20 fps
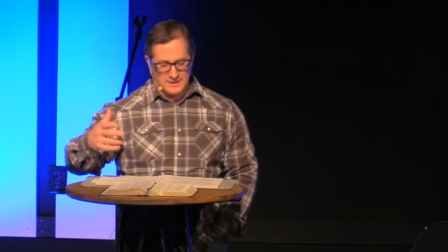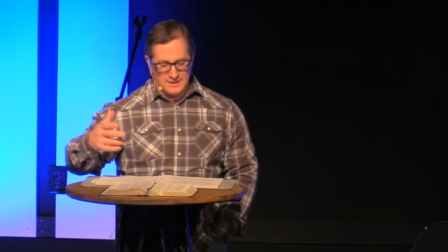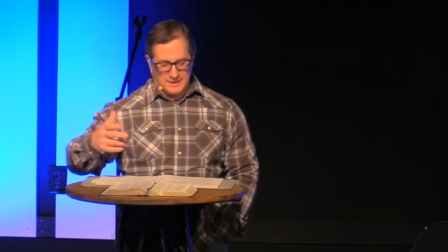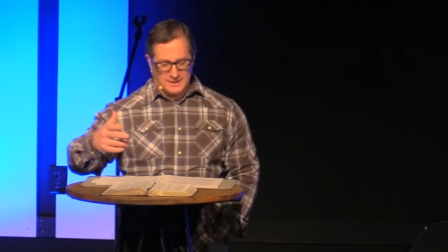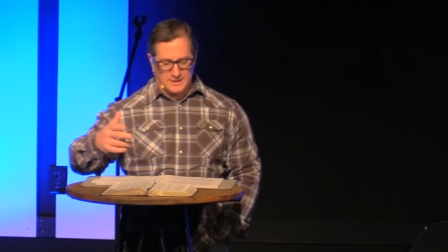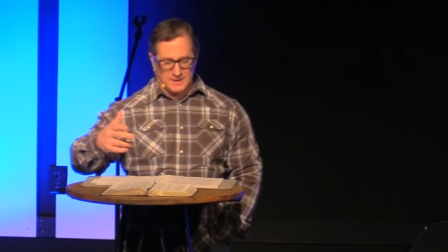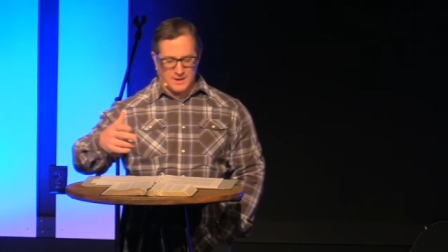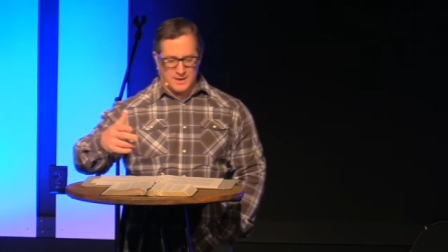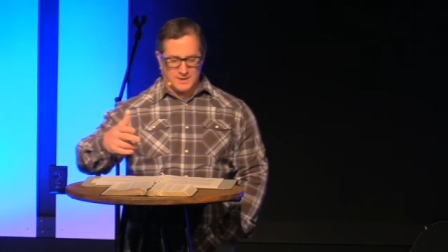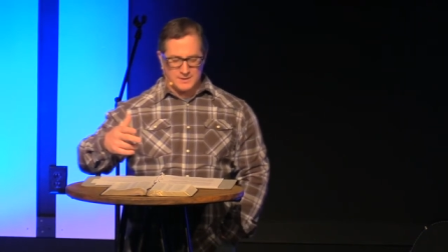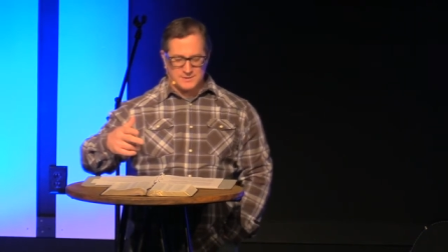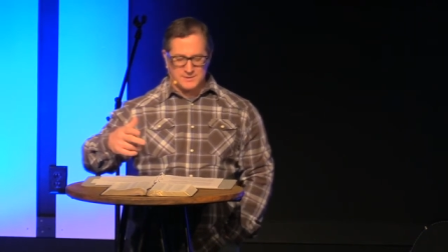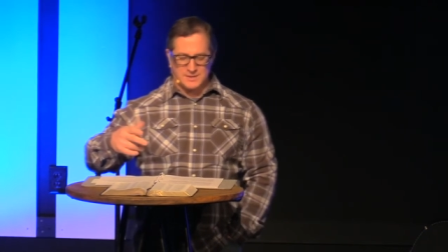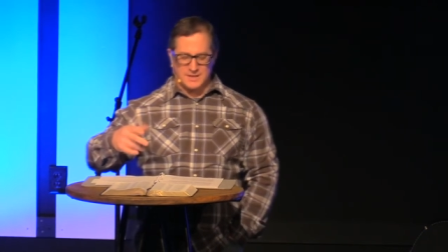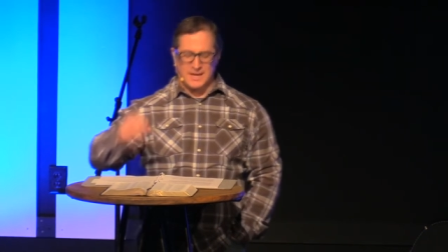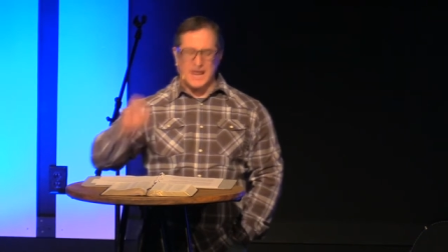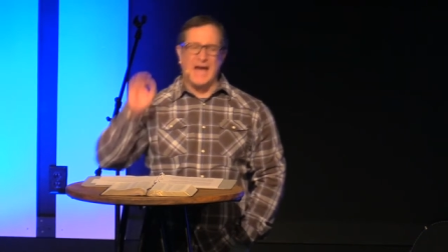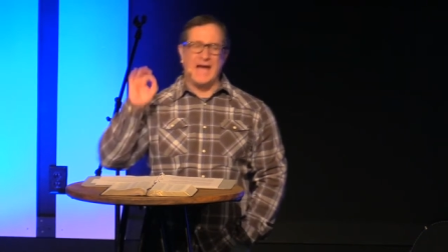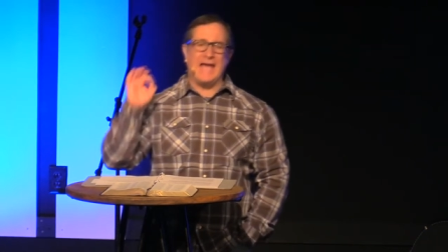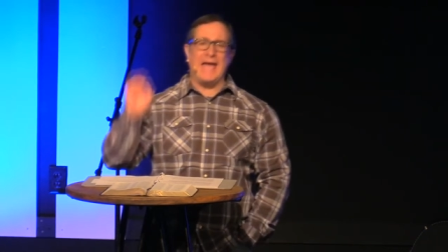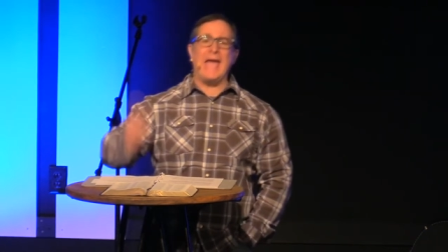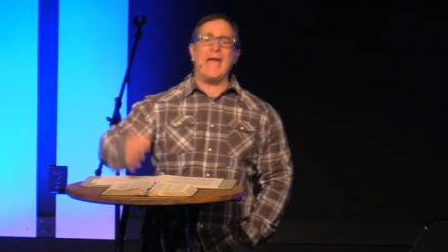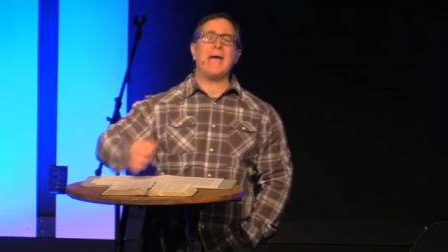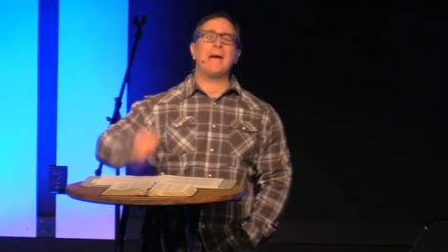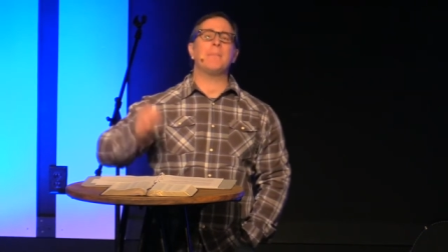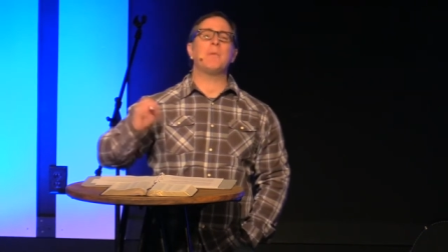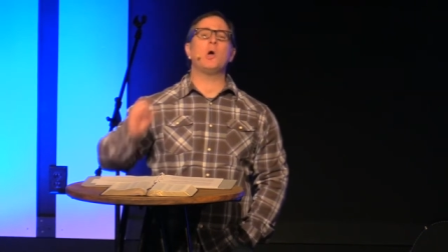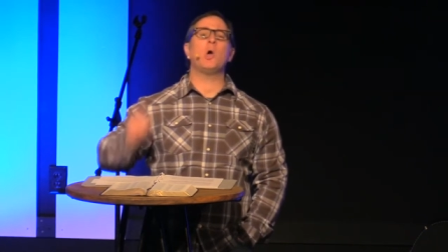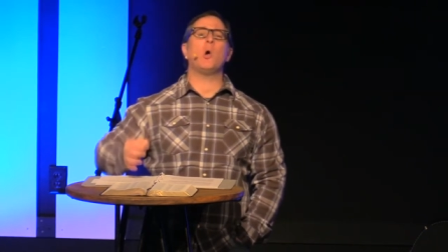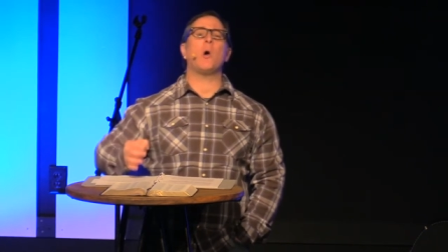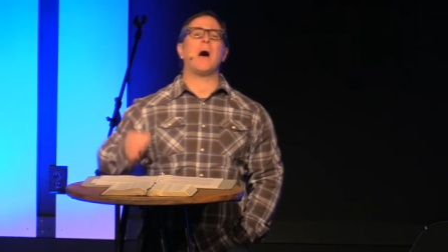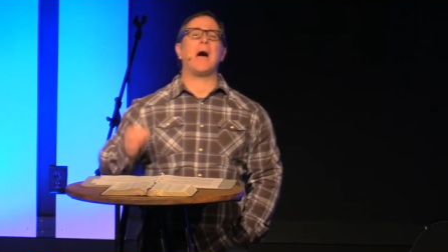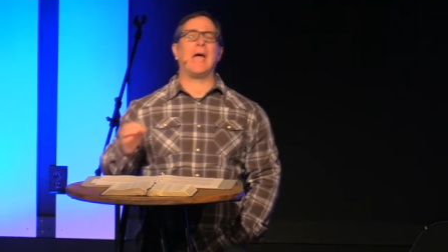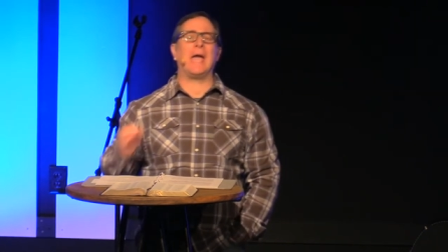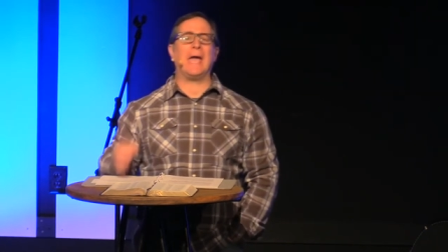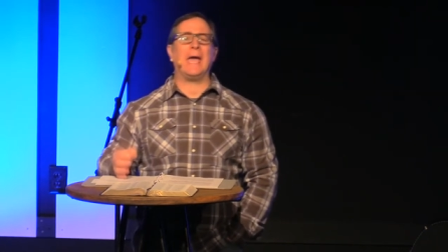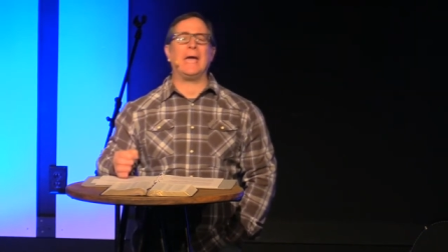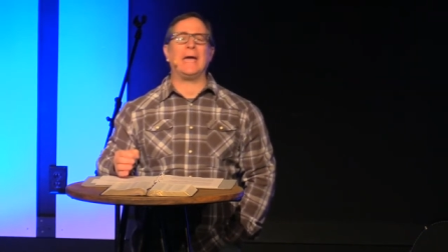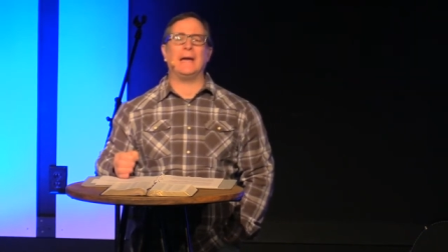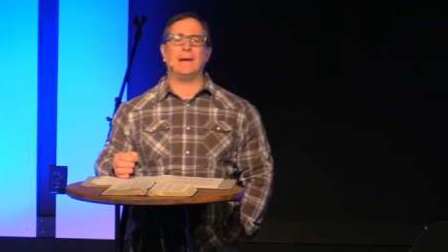And God said, "I am who I
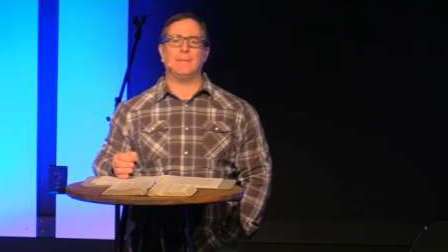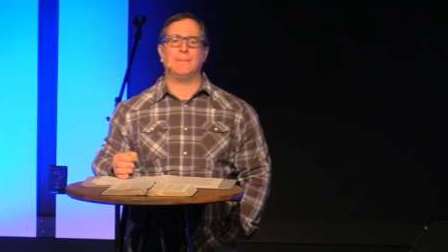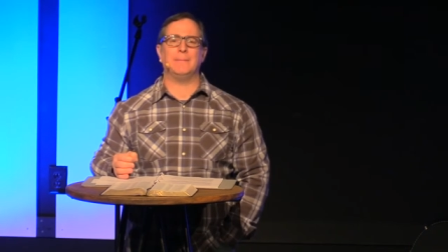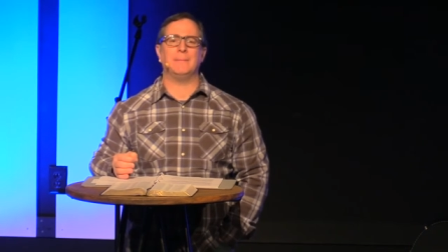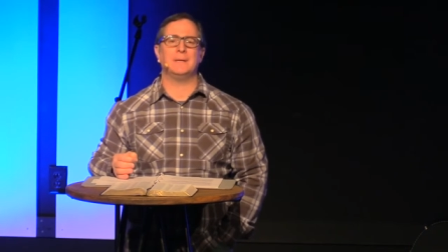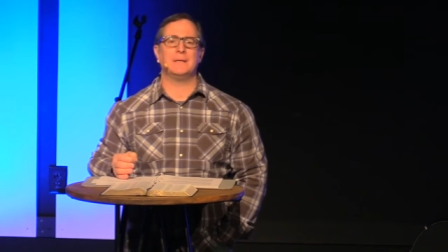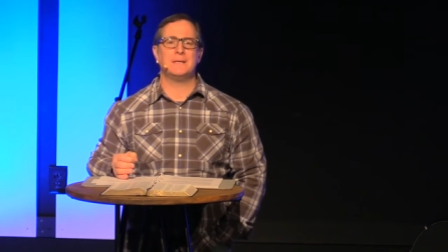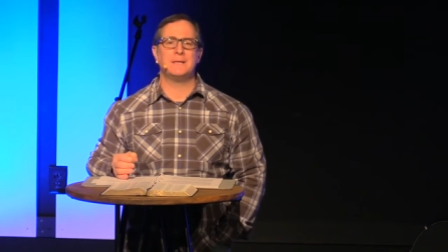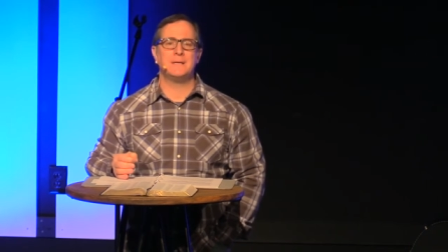am."